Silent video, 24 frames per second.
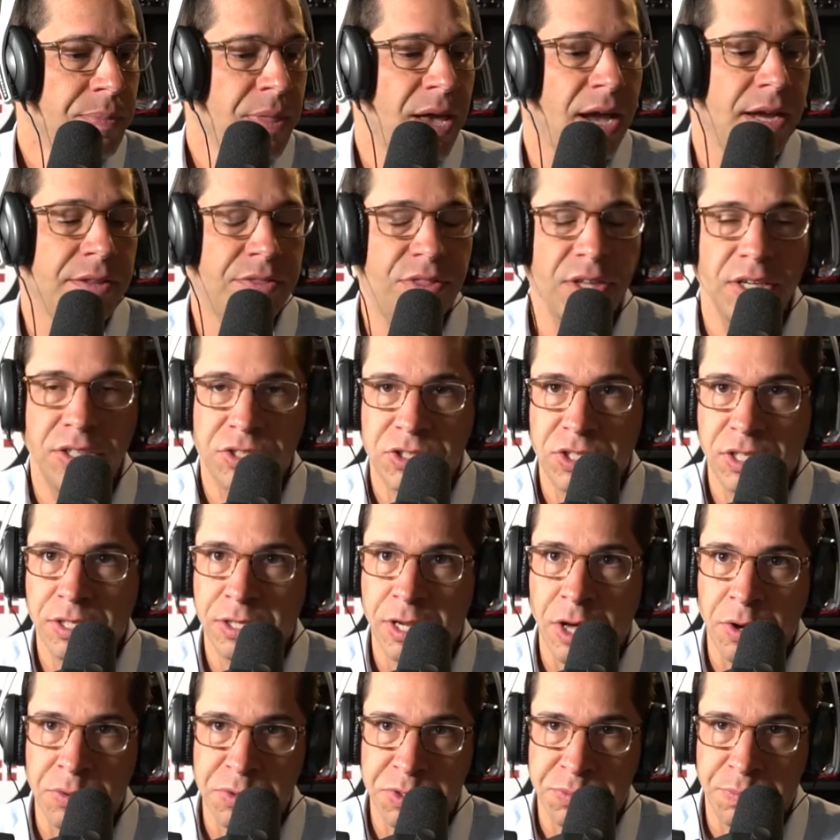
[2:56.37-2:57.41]
I think she
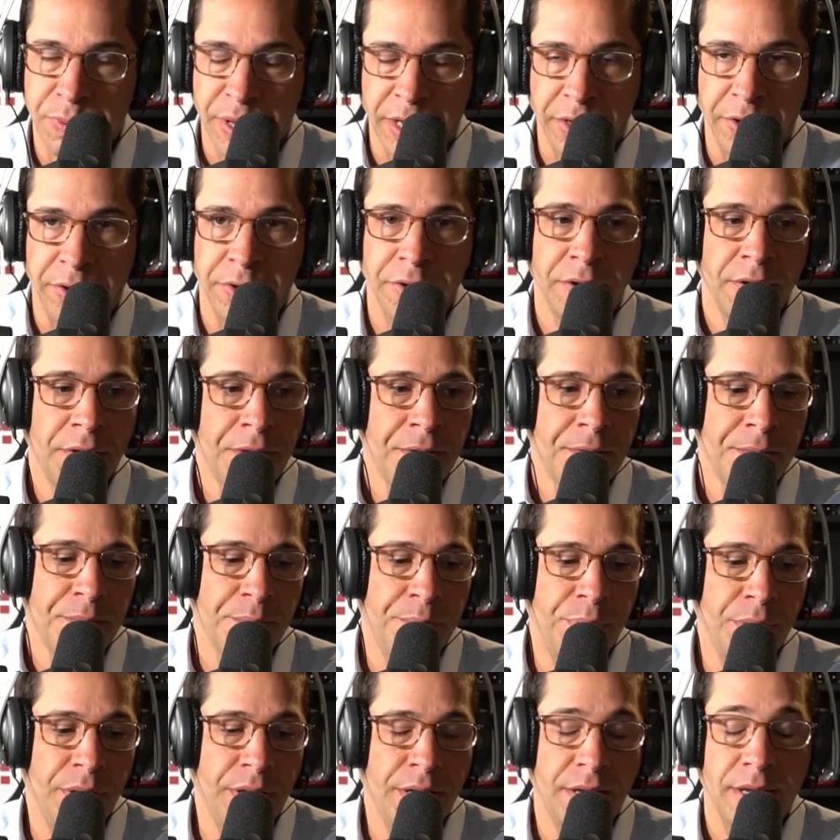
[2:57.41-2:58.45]
knows better,
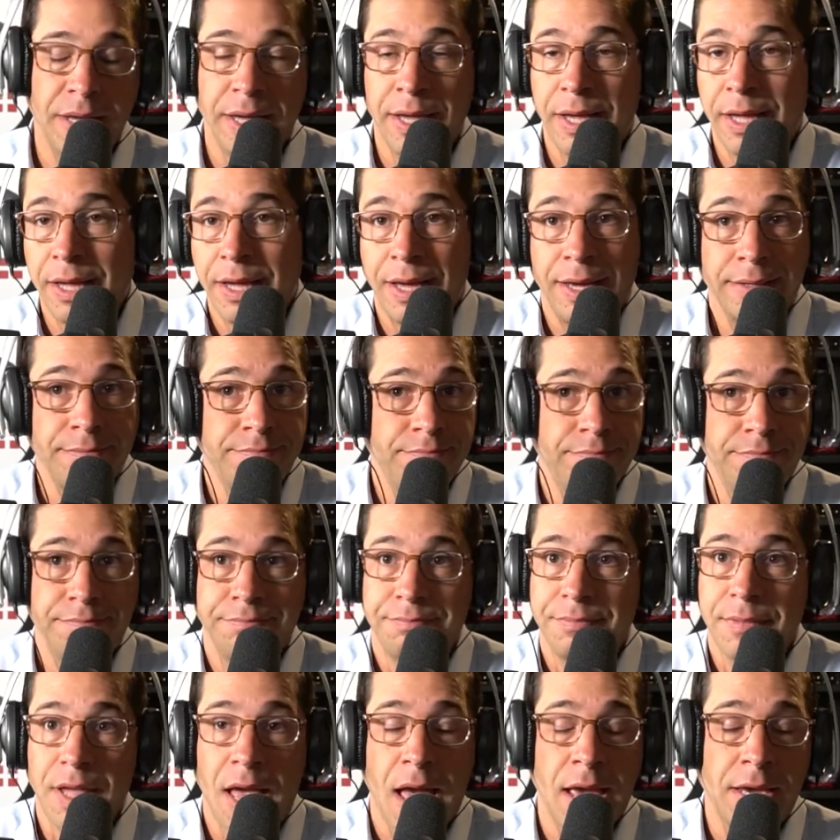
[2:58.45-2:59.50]
but uh, I.
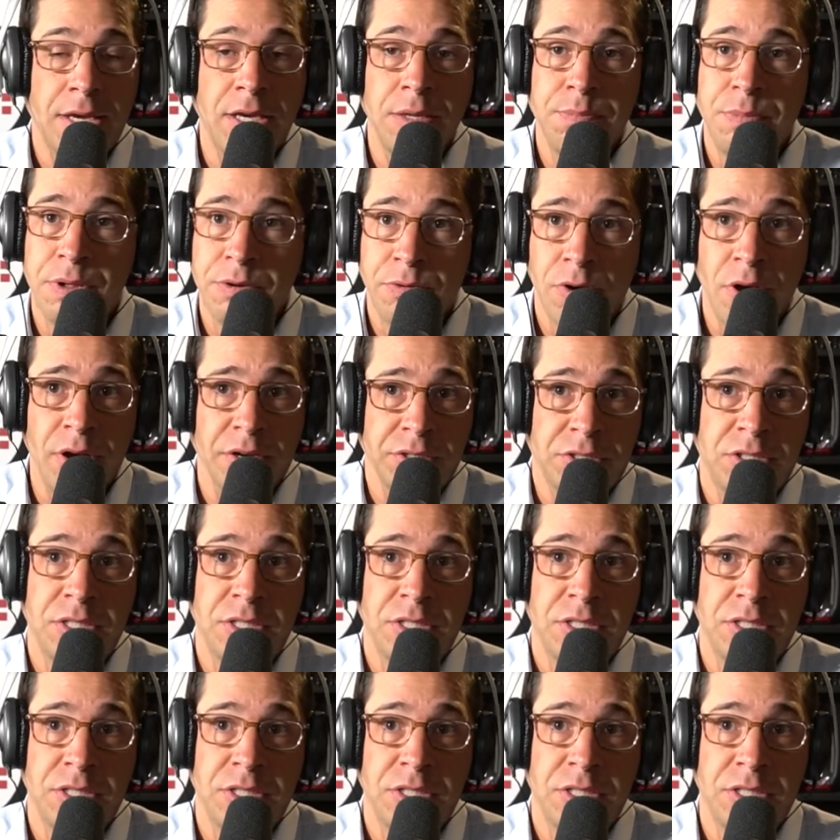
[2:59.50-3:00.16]
I could be wrong.